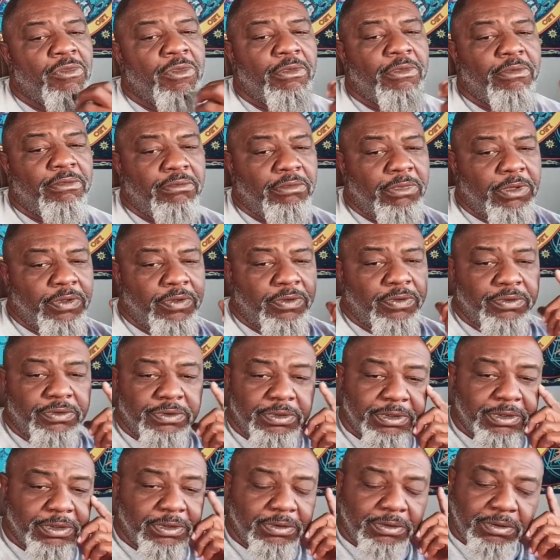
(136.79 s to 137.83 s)
Moon
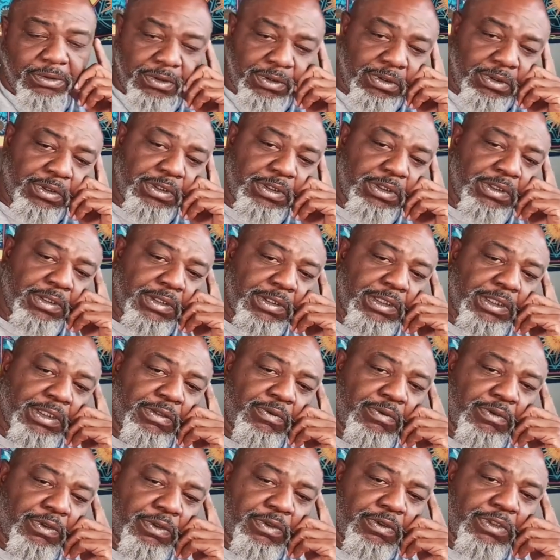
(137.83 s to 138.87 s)

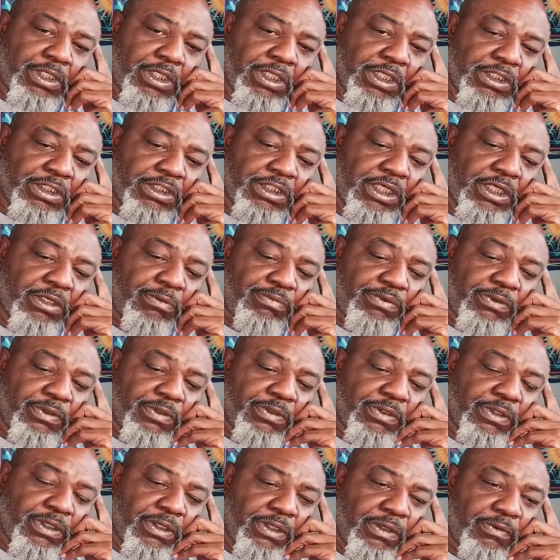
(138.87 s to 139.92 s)
will conjunct
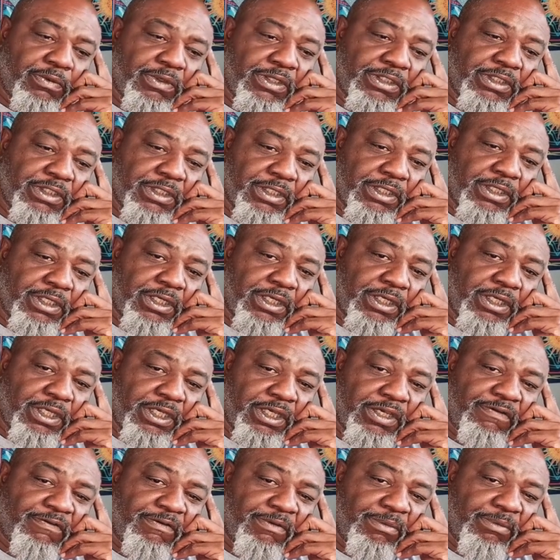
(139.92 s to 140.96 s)
Pluto, which uh,
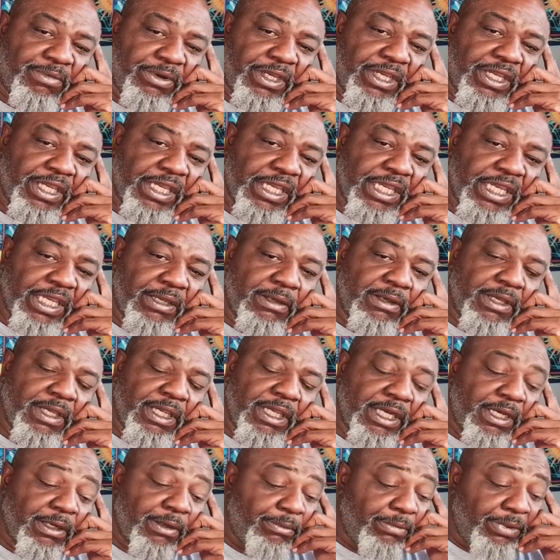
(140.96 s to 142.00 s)
even uh, bring
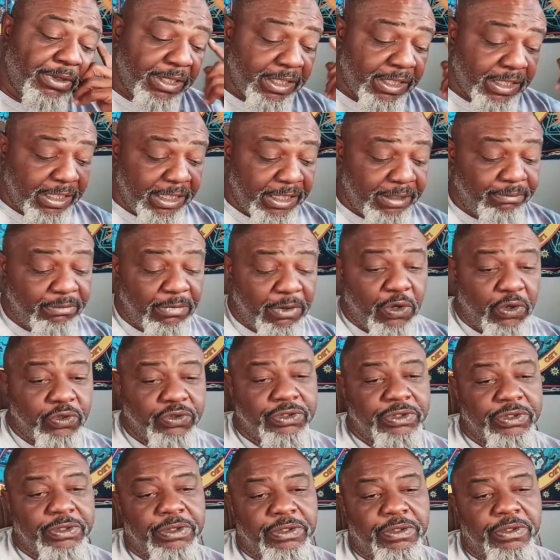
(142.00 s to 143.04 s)
it'll bring
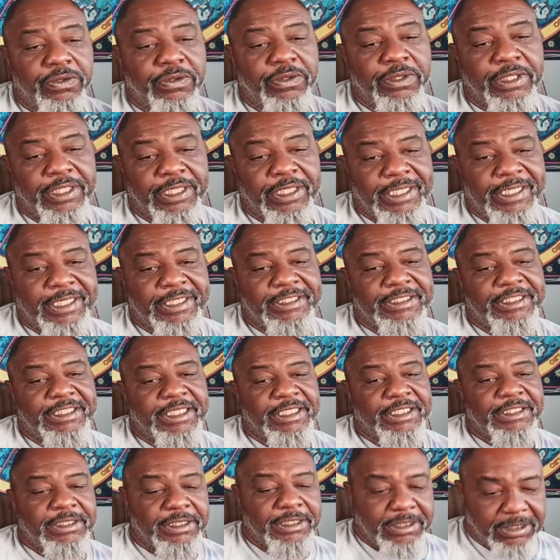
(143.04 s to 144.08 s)
emotional
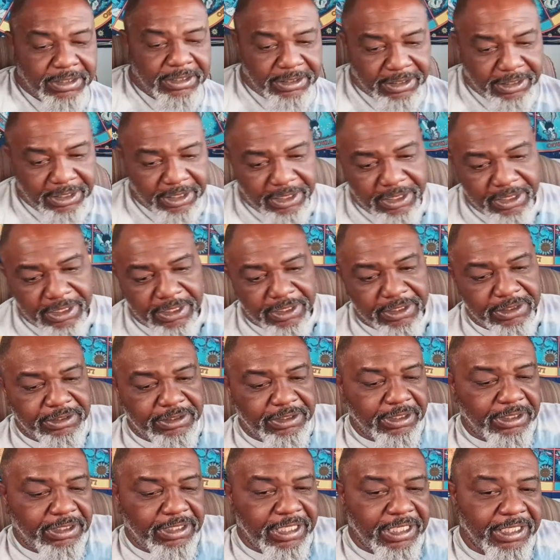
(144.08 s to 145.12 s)
intensity to
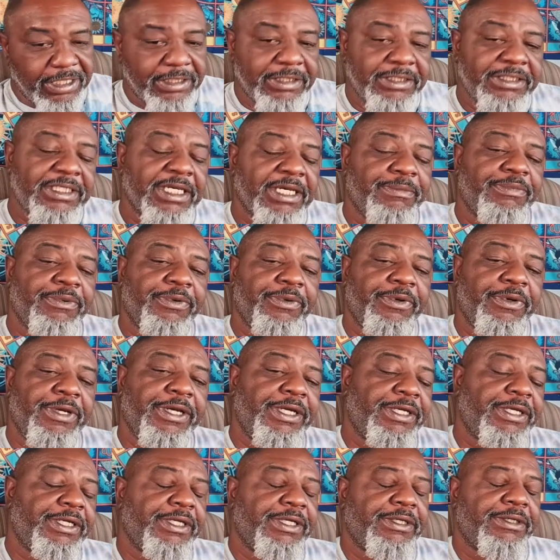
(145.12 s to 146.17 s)
that
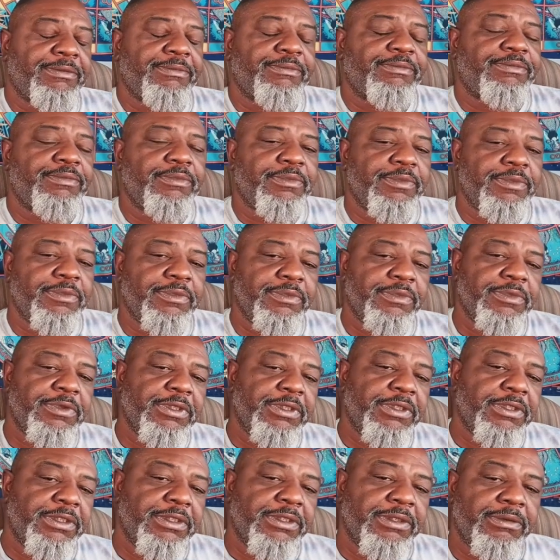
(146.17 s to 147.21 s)
separating
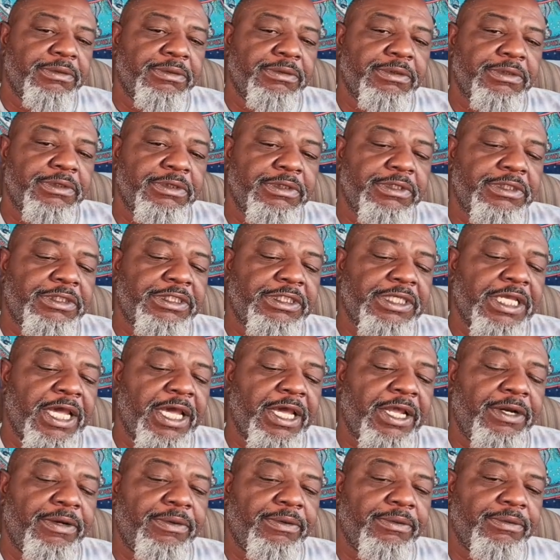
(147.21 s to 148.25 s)

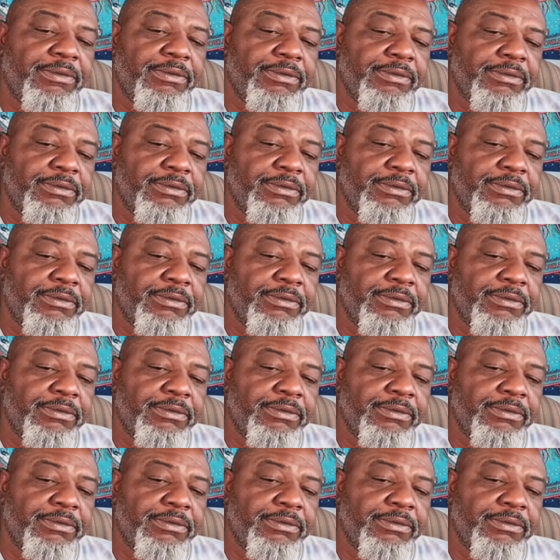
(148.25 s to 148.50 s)
Saturn.